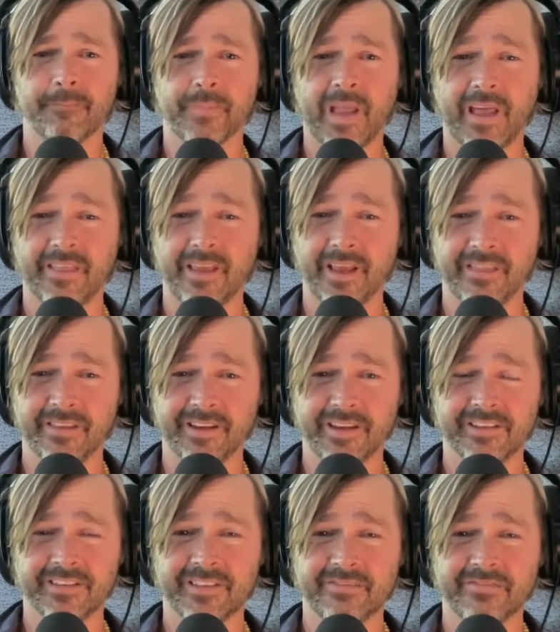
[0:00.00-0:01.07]
And
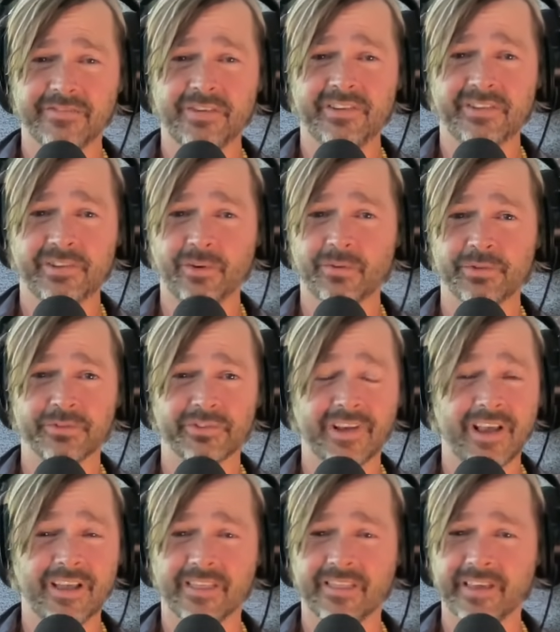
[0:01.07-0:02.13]
it's the foot soldiers
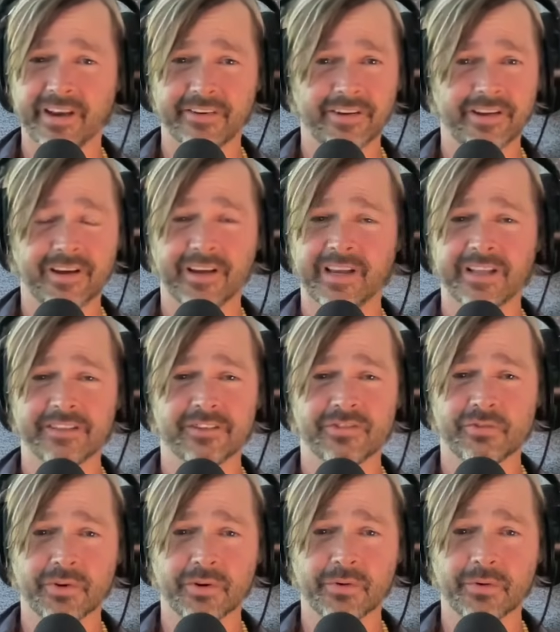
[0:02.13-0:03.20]
that are going to get
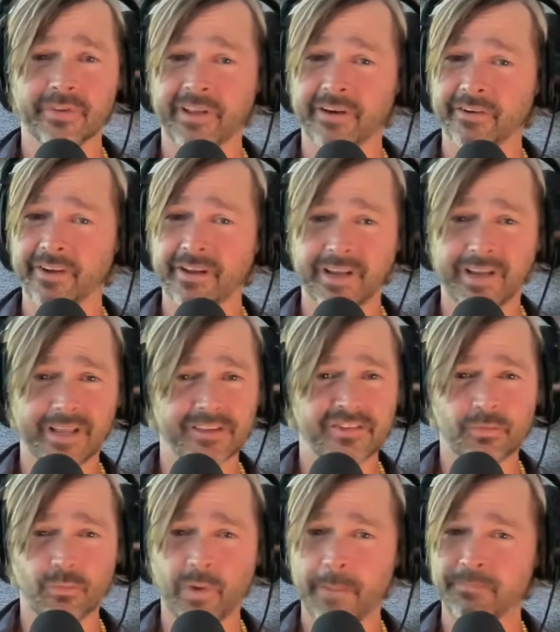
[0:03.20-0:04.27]
screwed, that are going to get
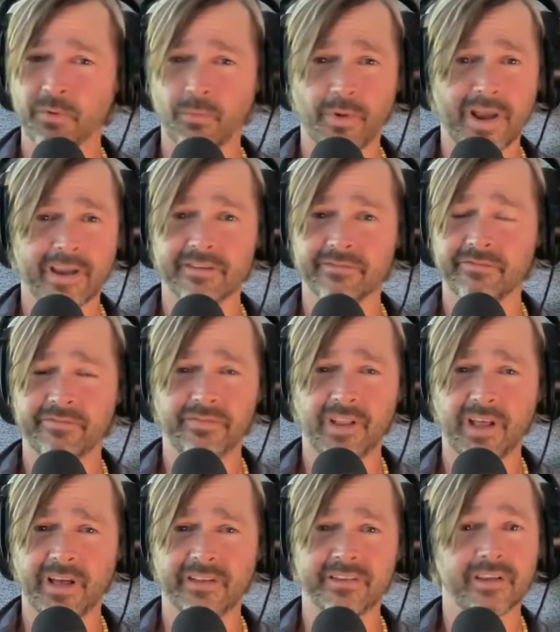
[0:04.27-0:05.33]
swept away in
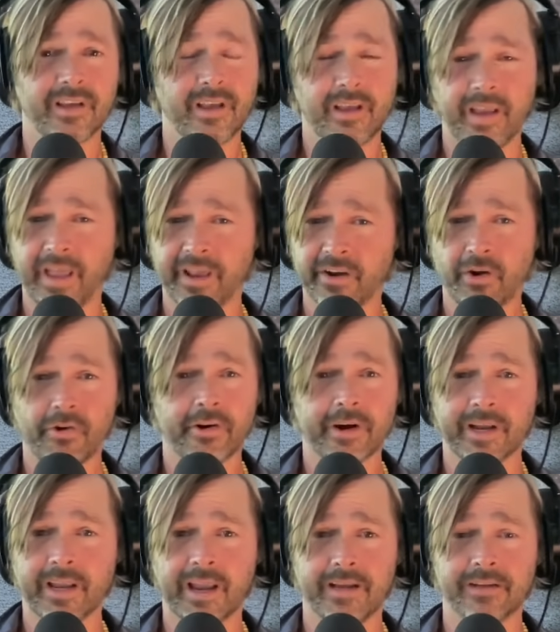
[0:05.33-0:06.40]
floods and
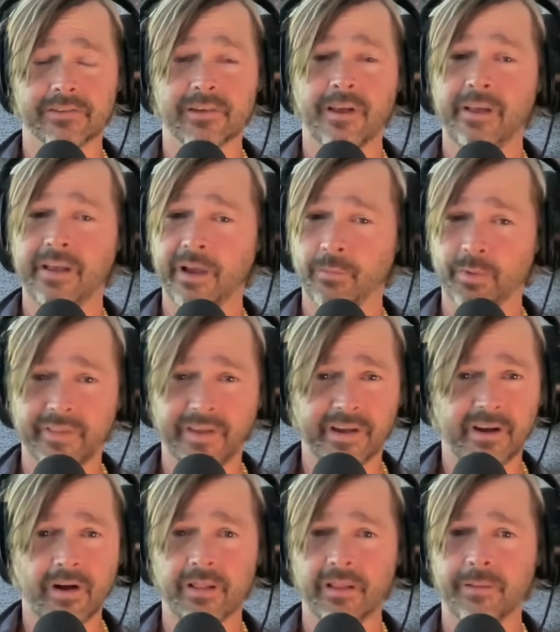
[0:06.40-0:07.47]
hurricanes. And when they
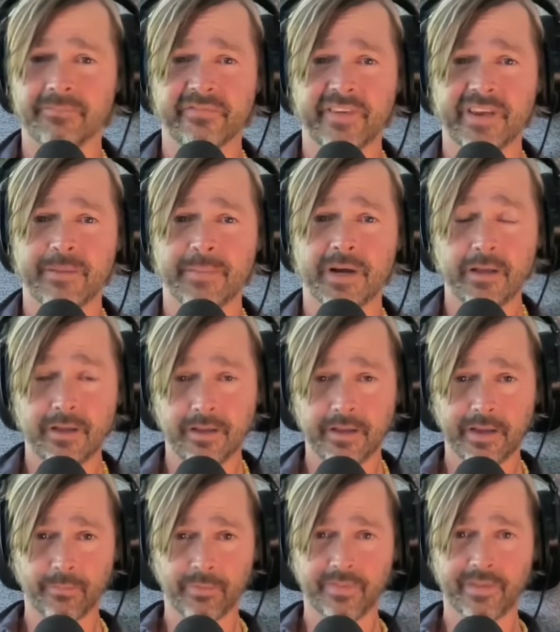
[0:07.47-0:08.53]
call up FEMA
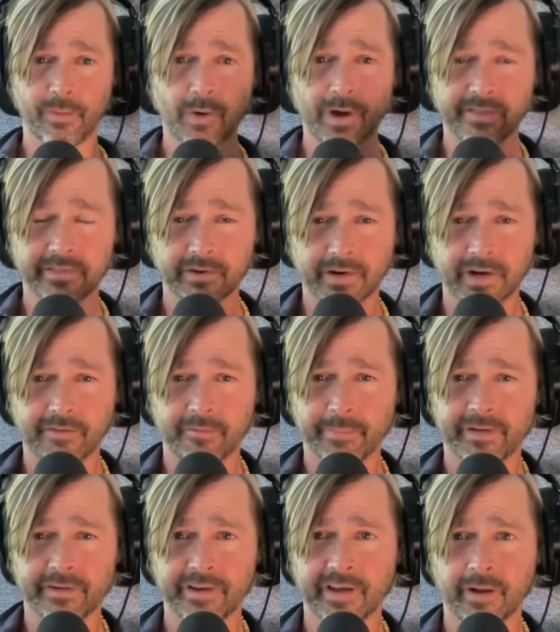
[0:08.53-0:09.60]
and when they want their
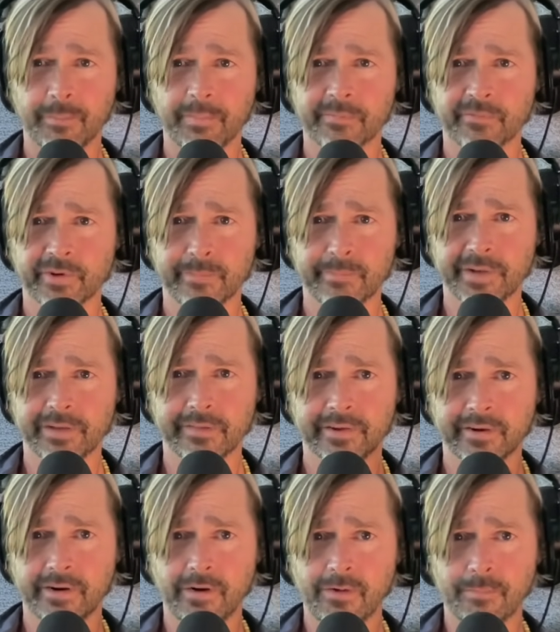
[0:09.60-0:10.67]
government to help them rebuild their
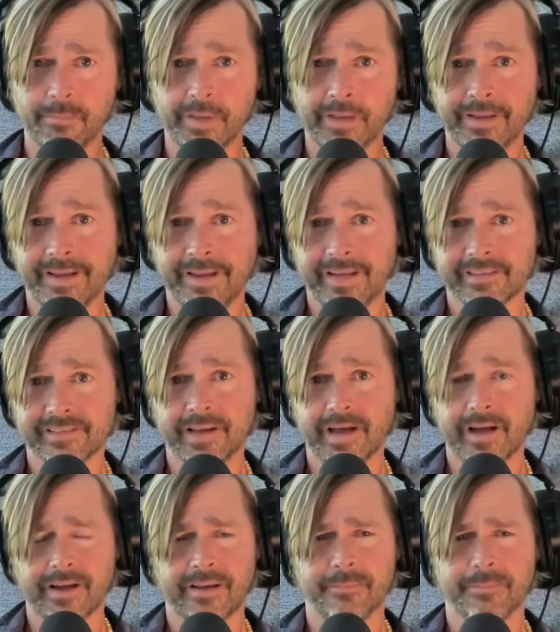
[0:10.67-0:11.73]
home, it's
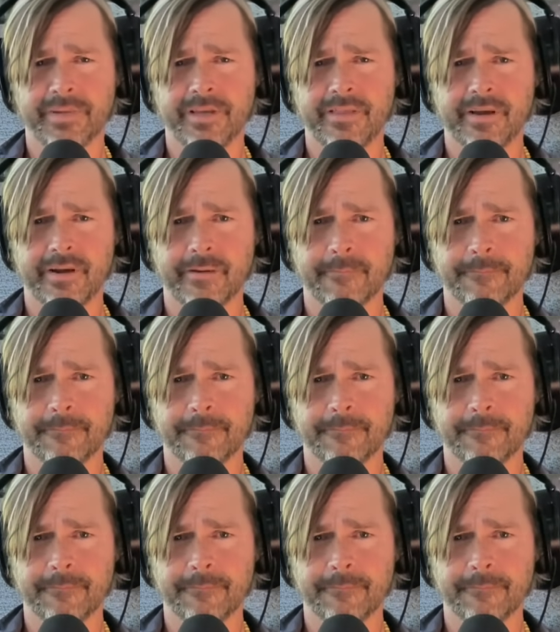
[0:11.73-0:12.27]
not going to be there.